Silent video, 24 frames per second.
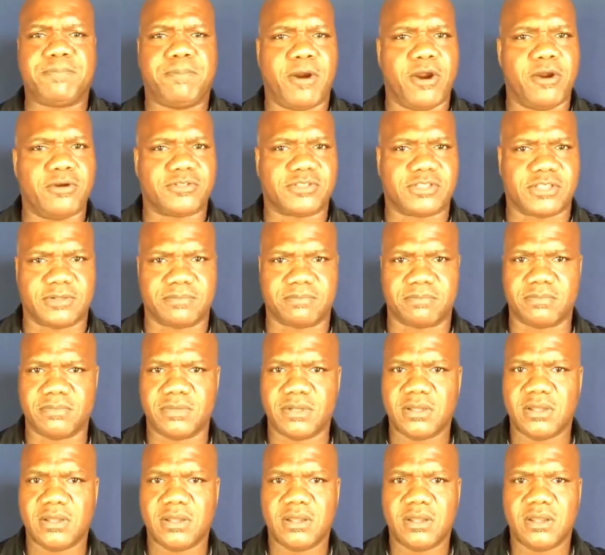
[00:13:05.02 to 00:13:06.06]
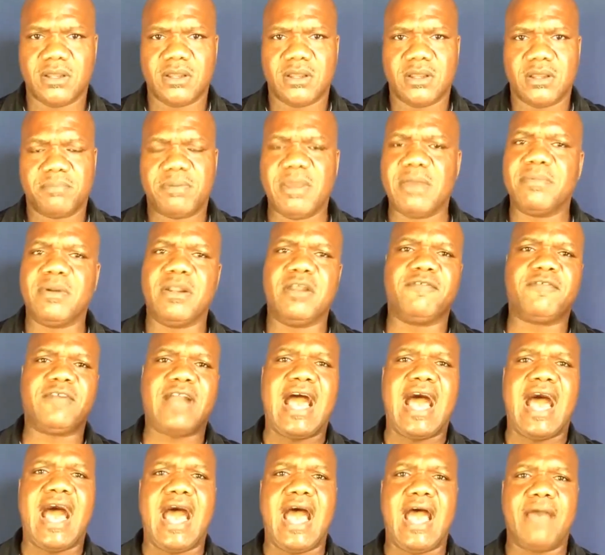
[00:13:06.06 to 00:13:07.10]
person. People of
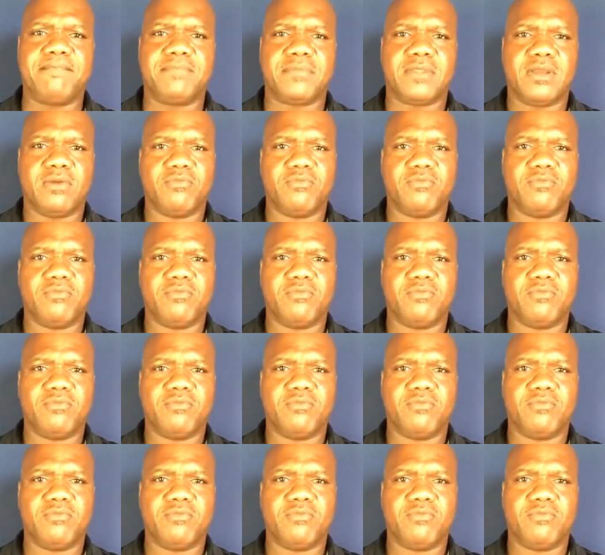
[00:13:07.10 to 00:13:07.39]
God,